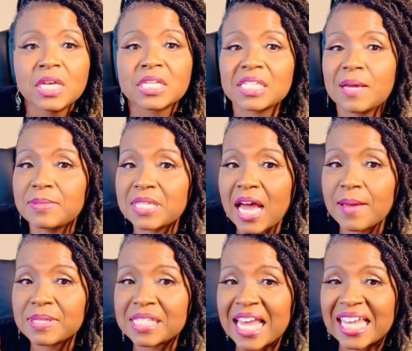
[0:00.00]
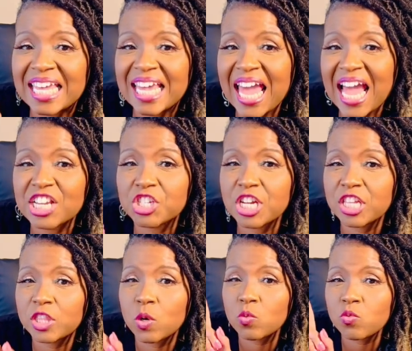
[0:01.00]
Sometimes taking action at
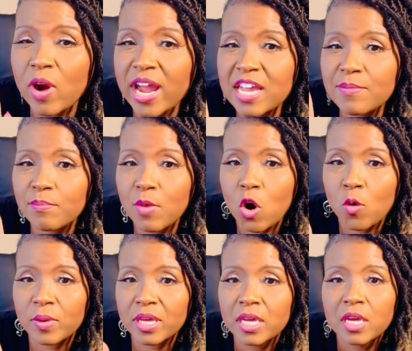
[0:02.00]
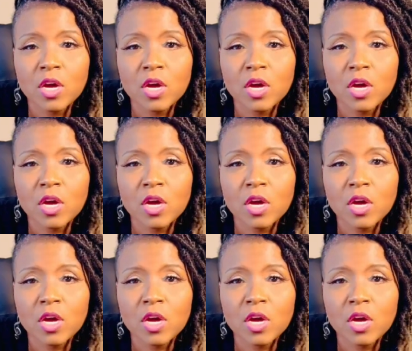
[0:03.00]
the right moment